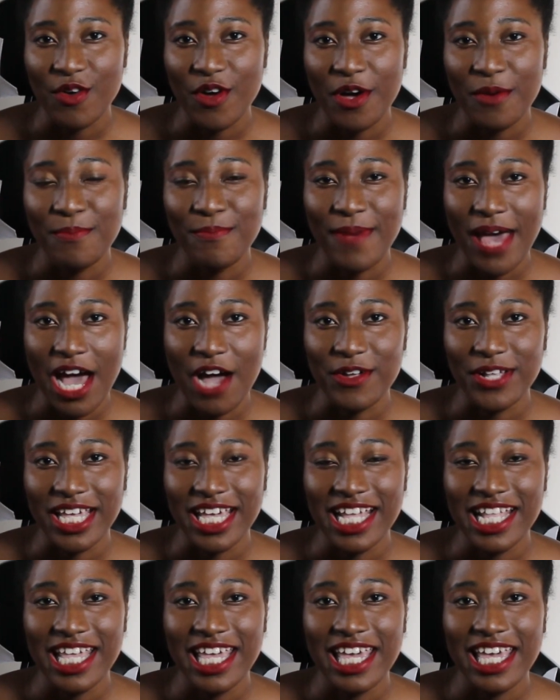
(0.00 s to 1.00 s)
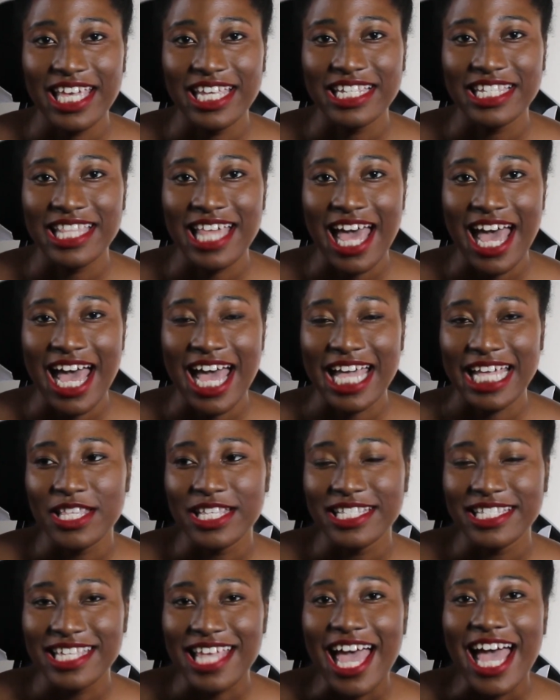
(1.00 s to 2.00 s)
about it is that
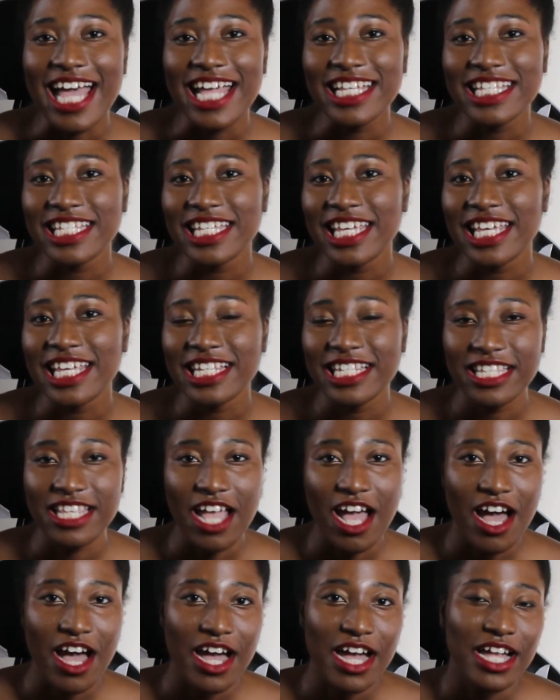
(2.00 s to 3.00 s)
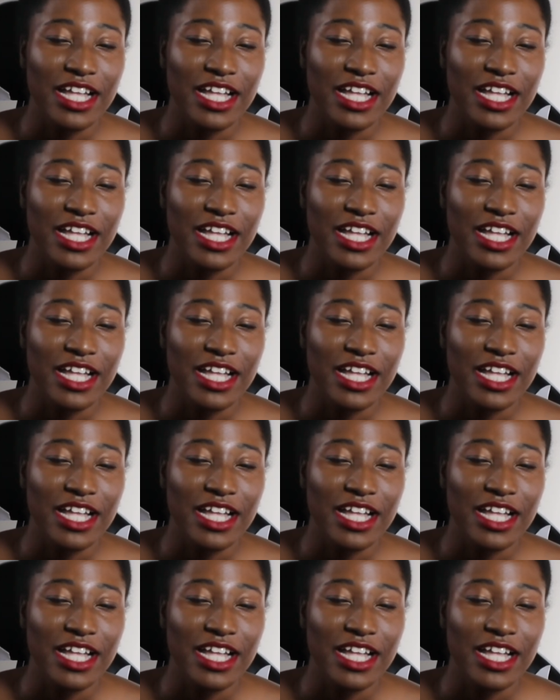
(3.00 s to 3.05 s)
debt is not